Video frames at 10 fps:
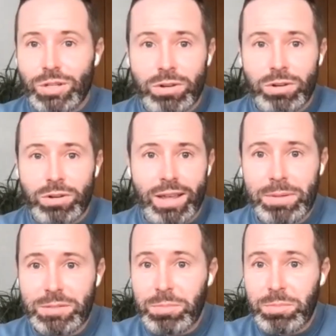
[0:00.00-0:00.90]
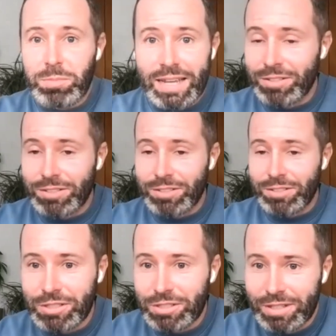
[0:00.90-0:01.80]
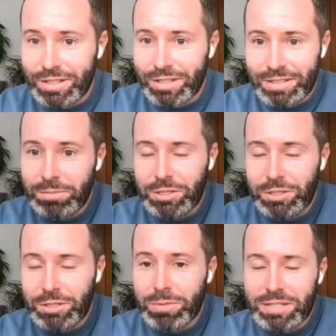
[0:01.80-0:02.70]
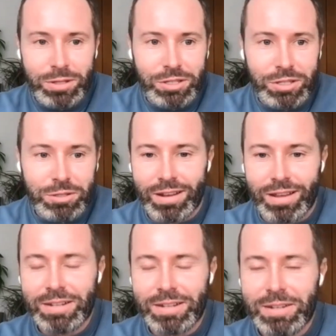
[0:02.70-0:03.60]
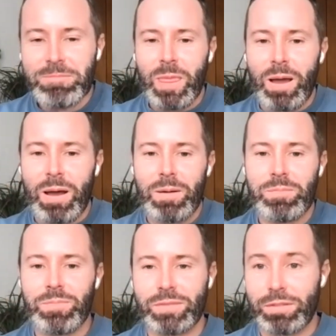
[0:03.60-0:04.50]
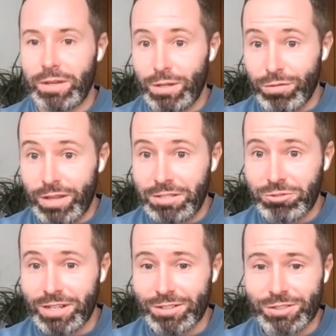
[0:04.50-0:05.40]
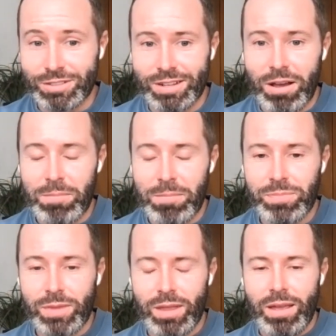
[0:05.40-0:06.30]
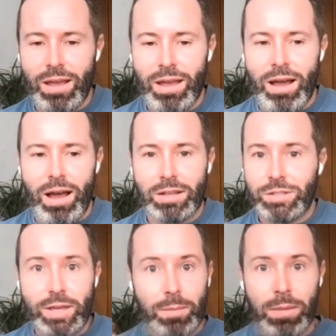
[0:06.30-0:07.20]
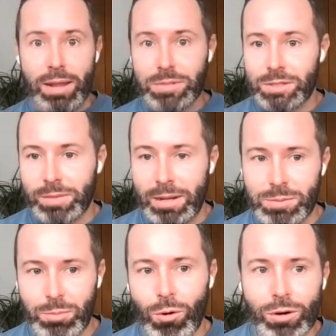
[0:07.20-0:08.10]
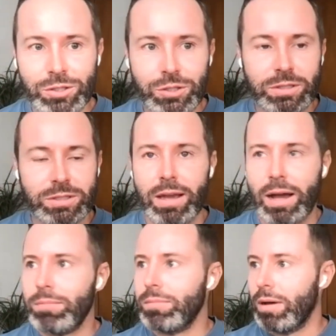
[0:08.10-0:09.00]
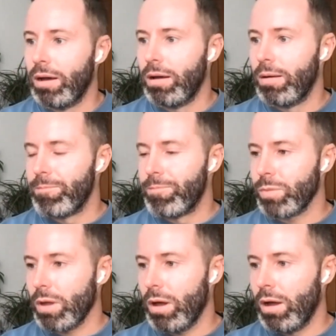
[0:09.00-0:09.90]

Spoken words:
love to. I'm really happy to be here and so good to be doing this with you. So thank you for that introduction. So yeah, my name's Paul. As you say, I'm